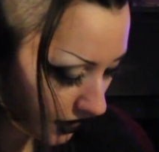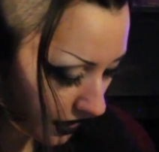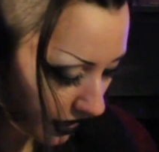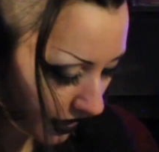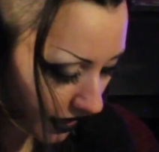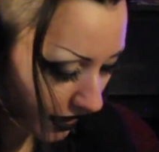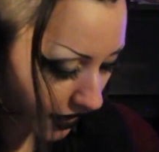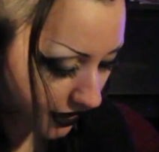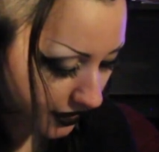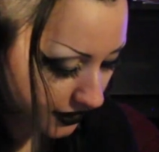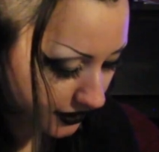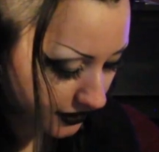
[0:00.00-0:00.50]

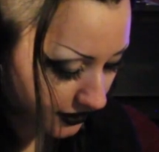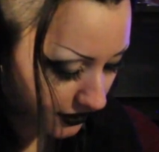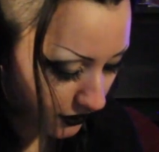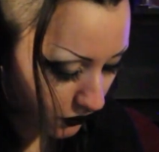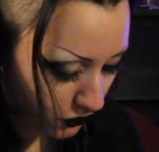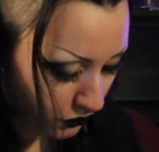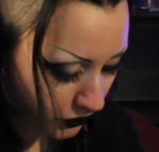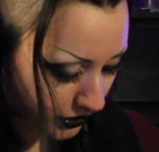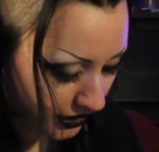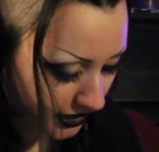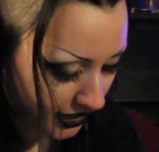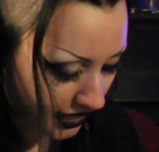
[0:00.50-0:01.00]
And
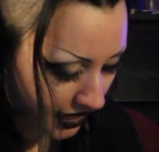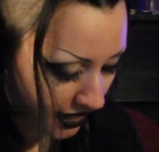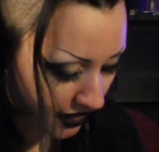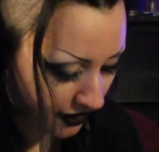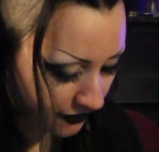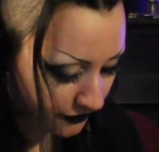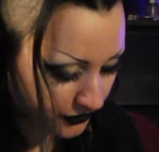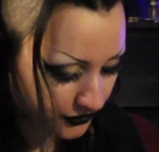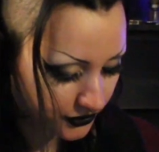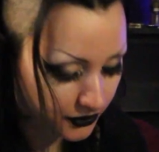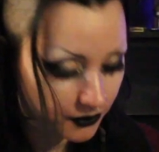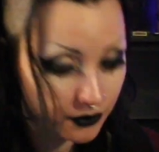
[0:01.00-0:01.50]
we
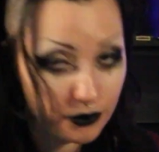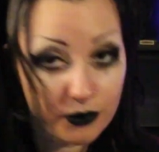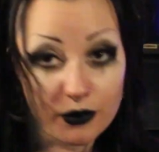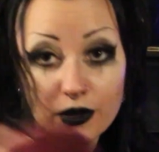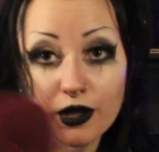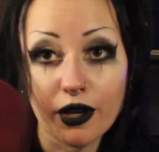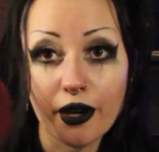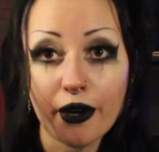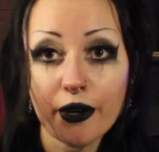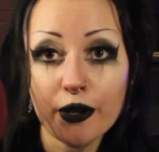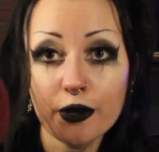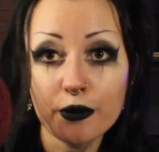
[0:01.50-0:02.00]
have some
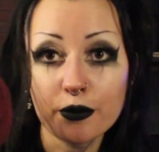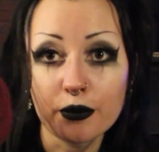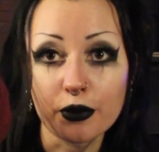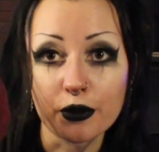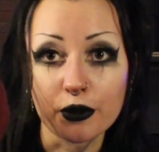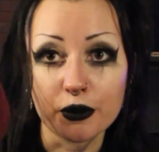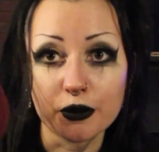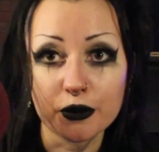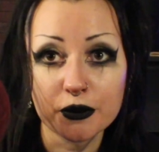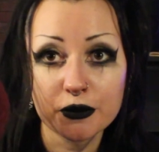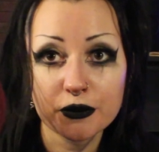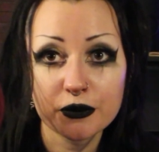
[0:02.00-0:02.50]

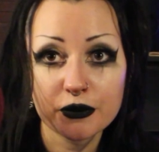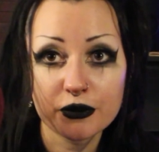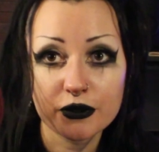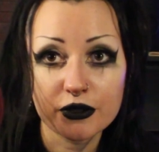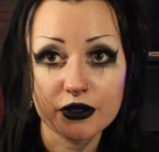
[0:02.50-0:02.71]
opal